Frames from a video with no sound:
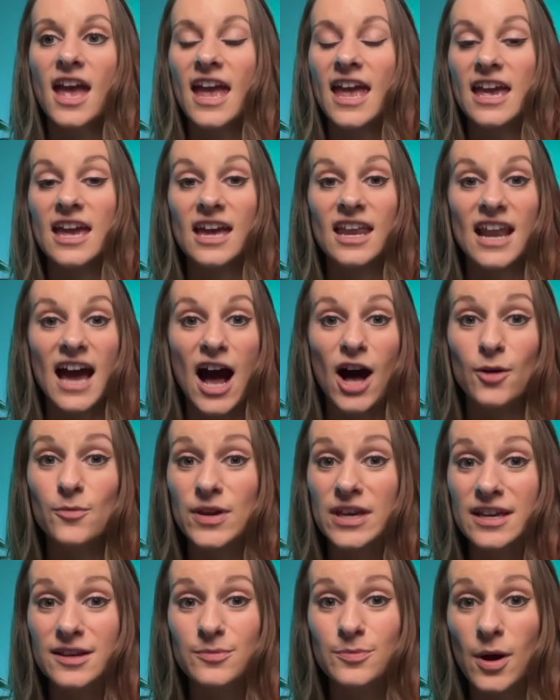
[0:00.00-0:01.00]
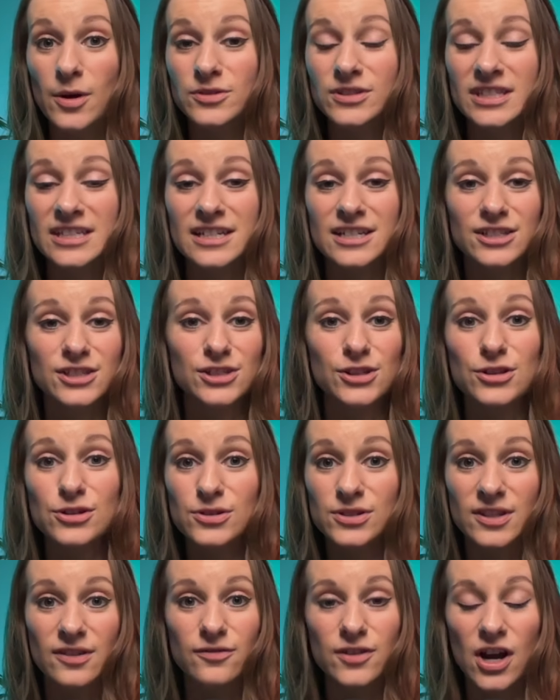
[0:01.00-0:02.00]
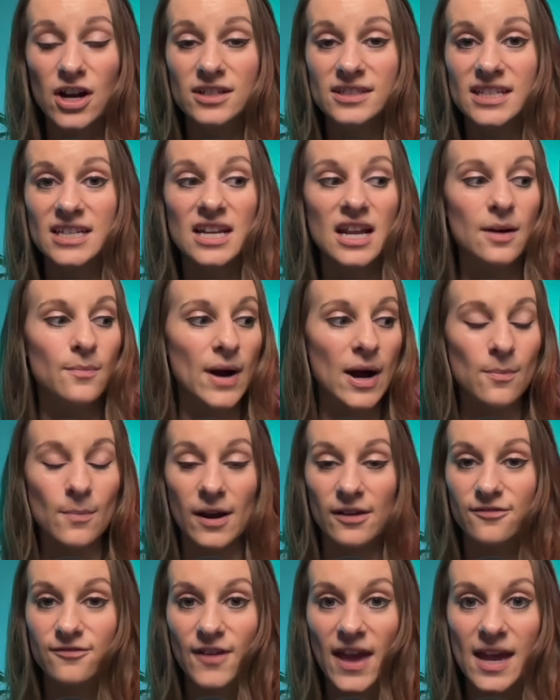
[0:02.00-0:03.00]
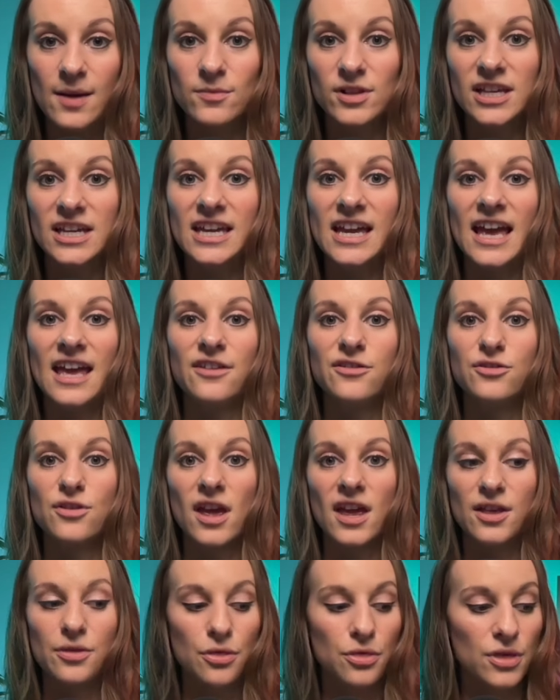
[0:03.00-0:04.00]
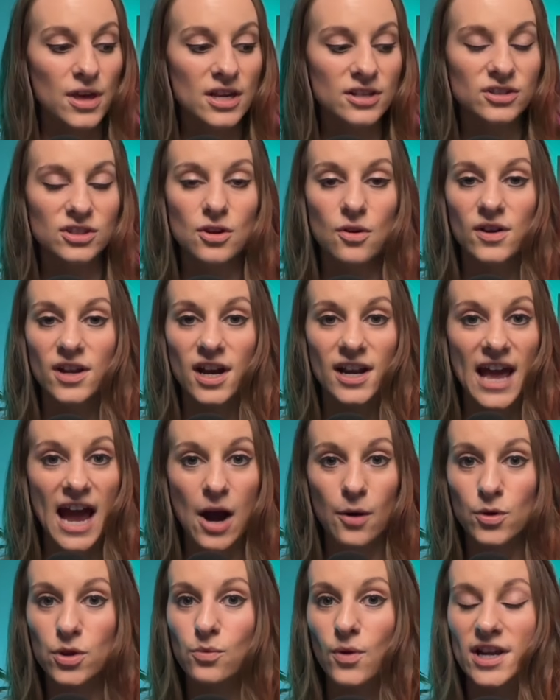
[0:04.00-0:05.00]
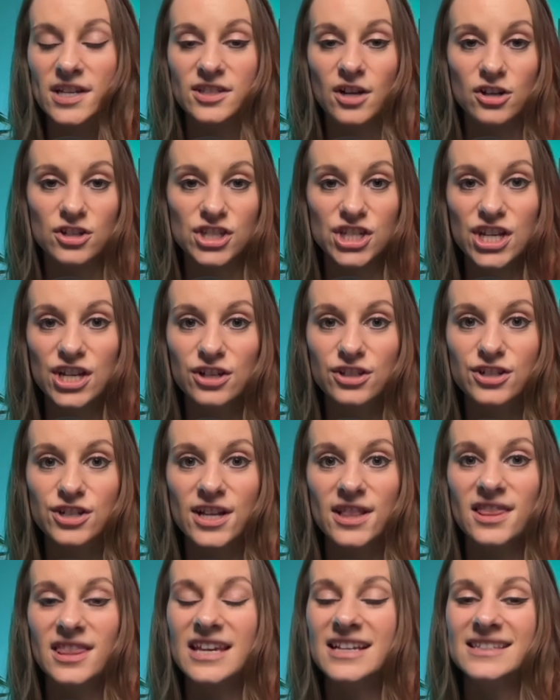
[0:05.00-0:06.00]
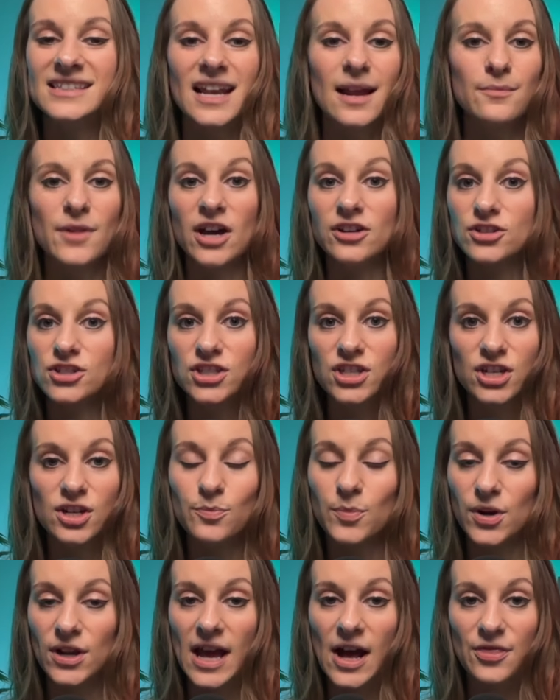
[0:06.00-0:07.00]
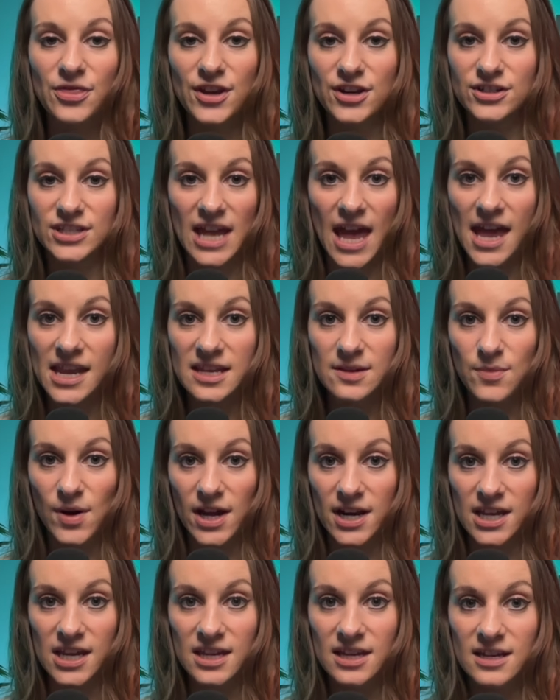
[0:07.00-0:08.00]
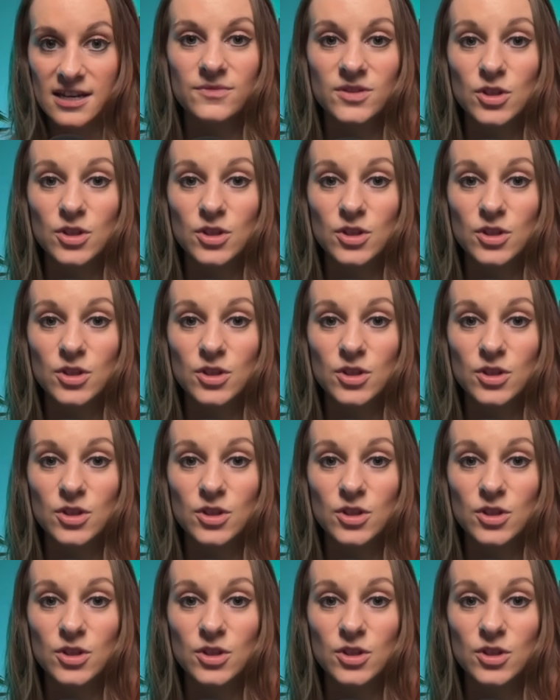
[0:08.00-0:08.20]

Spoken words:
And I'll be posting exclusive content about my family and things going on, how we raise our children, things that I'm not just going to put out there to anybody.